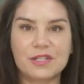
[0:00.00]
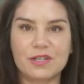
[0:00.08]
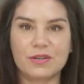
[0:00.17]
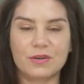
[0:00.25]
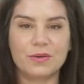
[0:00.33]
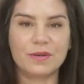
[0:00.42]

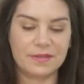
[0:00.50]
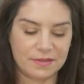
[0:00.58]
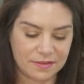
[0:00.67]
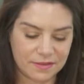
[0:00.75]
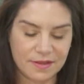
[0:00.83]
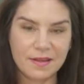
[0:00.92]
to
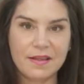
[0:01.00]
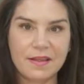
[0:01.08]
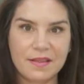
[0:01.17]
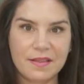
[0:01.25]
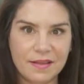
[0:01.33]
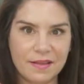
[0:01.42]

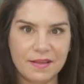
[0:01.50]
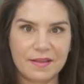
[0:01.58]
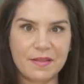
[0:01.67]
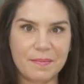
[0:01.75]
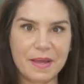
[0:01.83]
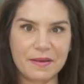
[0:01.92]

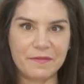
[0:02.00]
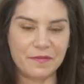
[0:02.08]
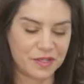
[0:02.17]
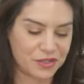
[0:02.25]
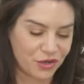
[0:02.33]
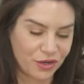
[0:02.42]
the main
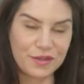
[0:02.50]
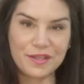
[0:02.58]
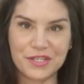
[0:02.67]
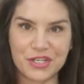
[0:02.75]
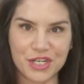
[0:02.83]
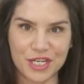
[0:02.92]
feature,
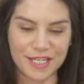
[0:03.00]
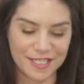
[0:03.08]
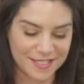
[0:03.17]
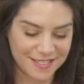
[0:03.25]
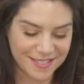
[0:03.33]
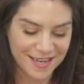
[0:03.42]
the
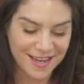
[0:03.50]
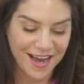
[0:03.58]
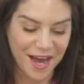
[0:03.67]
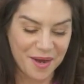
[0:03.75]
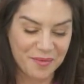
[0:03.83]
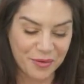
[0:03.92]
cheese.
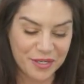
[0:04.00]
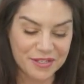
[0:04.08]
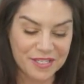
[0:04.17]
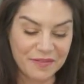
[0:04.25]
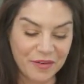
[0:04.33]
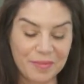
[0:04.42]
We're
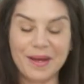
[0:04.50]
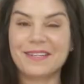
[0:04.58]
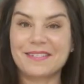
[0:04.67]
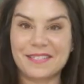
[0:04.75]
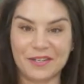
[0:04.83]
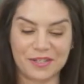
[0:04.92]
using
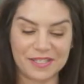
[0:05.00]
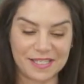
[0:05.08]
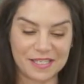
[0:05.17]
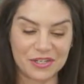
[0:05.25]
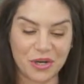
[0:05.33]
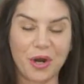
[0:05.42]
Vermont
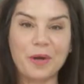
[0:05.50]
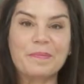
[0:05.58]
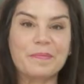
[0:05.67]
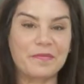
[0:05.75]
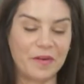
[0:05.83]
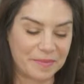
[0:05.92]
Seriously Sharp
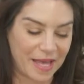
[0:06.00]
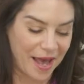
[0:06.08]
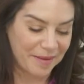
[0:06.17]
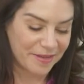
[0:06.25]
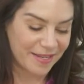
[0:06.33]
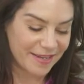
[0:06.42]
from
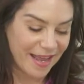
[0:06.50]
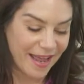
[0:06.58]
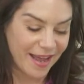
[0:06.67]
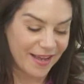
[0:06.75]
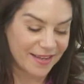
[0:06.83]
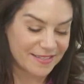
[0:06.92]
Cabot,
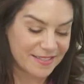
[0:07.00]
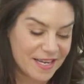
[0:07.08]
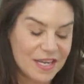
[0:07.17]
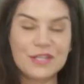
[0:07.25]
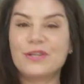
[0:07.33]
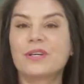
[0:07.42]
and
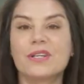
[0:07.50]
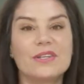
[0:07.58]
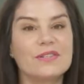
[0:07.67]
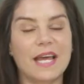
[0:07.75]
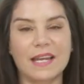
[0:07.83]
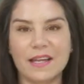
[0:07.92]
you can
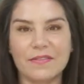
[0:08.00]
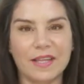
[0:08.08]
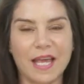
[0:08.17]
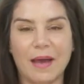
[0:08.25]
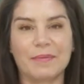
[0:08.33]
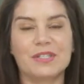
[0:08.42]
use any of the
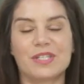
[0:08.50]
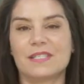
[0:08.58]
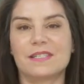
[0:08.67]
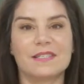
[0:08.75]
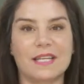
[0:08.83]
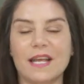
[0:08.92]
Cabot
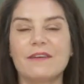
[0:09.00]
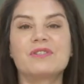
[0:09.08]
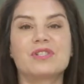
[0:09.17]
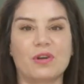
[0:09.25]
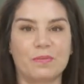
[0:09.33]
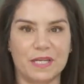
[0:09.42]
cheeses. They have
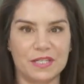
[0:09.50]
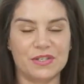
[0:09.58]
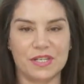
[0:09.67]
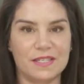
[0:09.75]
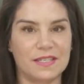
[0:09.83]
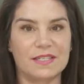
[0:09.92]
so many
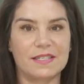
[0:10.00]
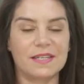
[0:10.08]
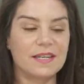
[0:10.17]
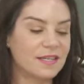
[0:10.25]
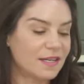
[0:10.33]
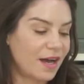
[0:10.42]
cheeses.
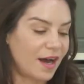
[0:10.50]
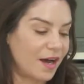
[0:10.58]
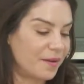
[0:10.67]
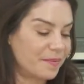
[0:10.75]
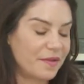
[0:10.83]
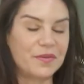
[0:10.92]

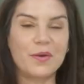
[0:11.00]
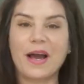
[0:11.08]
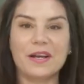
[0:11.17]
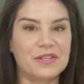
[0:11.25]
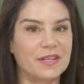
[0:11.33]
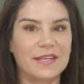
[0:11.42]
If you
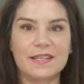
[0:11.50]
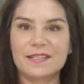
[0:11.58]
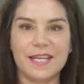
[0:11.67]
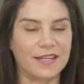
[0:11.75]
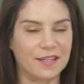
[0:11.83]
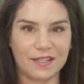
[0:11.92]
actually
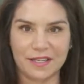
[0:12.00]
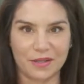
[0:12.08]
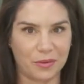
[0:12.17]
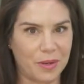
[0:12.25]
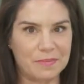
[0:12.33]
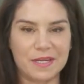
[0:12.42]
take a look at
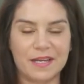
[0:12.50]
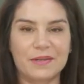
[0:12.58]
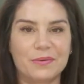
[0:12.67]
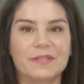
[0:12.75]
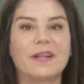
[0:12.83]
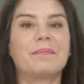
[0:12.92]
their website, you
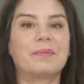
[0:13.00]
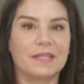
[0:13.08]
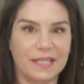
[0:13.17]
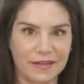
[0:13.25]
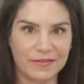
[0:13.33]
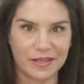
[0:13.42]
will not
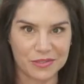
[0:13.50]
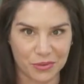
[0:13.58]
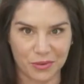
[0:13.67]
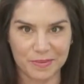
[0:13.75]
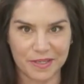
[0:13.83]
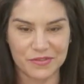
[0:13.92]
believe the
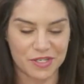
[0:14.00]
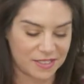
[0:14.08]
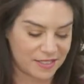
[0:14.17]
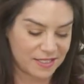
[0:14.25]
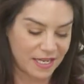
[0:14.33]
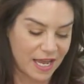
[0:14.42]
assortment of
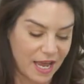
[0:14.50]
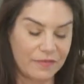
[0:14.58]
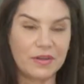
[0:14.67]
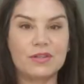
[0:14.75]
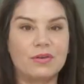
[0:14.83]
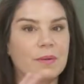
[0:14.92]
cheeses they have.
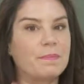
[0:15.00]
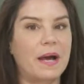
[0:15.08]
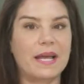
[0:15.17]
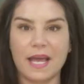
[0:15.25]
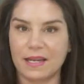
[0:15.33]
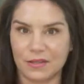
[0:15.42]
And you can
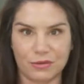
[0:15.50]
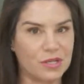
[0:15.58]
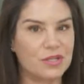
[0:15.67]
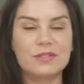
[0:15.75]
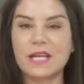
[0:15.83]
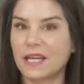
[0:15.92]
buy, and you
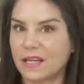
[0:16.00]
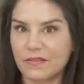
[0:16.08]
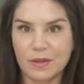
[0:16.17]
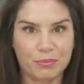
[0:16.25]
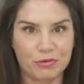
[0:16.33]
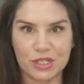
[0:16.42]
can use any of
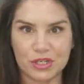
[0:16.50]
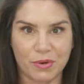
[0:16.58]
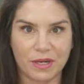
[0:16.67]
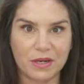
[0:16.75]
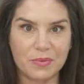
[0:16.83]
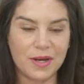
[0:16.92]
the
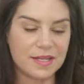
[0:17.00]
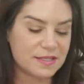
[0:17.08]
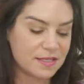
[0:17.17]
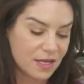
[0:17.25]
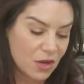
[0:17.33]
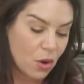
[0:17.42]
pre-shredded
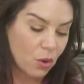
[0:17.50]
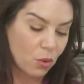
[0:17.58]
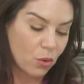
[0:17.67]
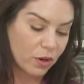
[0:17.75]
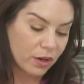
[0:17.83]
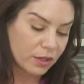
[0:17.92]
ones,
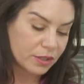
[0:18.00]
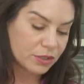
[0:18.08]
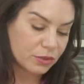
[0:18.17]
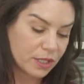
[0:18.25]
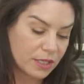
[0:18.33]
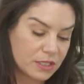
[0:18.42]
or
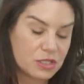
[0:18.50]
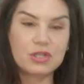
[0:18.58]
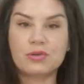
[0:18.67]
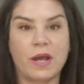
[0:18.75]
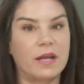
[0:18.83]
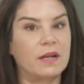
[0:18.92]
you can
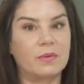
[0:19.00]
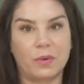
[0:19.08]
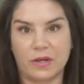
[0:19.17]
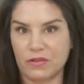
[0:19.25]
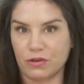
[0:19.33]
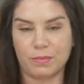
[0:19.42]
shred
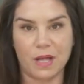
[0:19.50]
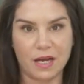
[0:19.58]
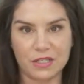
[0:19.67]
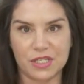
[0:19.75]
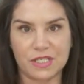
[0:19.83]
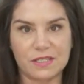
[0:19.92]
one of their
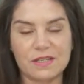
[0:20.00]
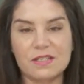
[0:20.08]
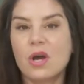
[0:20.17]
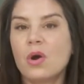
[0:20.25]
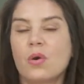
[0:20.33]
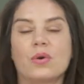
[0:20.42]
block cheeses,
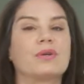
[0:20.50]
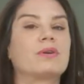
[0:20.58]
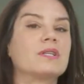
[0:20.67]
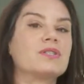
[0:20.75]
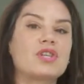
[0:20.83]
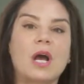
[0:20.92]
or you
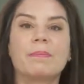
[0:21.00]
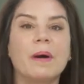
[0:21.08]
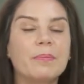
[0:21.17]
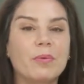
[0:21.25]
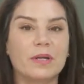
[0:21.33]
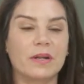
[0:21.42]
can chop
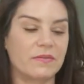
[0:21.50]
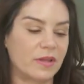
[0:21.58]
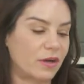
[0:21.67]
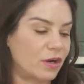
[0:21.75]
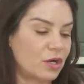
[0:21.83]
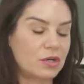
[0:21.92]
up one of
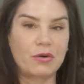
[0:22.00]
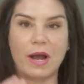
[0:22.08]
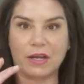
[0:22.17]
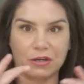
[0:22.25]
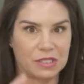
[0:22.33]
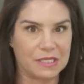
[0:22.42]
their
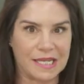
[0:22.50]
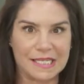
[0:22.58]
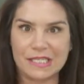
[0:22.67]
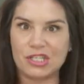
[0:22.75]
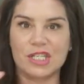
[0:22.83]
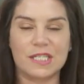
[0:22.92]
cracker
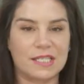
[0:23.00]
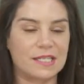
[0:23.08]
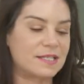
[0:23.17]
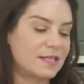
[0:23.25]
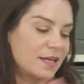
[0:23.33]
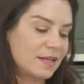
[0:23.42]
slice
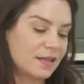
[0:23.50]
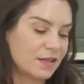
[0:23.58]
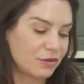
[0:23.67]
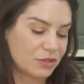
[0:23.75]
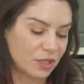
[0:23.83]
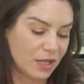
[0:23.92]
cheeses.
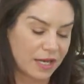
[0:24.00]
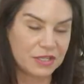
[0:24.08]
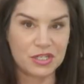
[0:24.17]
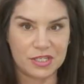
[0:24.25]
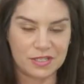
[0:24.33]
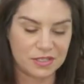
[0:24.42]
There's a lot of
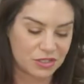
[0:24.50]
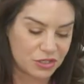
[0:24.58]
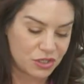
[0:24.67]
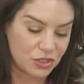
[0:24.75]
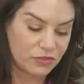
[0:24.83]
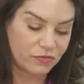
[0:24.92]
cheeses to
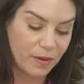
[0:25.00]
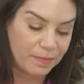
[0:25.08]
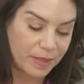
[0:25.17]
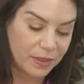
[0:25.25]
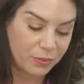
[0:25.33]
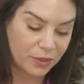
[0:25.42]
choose from,
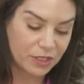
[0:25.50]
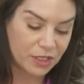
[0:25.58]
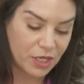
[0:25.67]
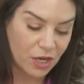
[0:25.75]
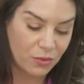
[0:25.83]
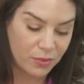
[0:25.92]
but we're gonna
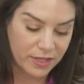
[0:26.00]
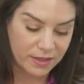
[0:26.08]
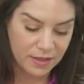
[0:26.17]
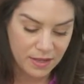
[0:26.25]
go with